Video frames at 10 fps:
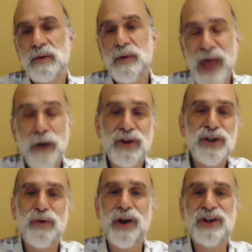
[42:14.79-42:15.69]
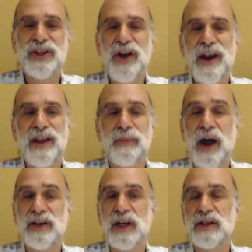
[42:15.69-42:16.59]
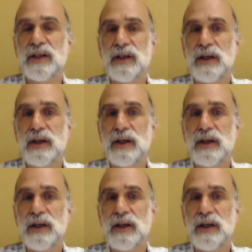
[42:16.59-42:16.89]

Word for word: without destroying society in the process.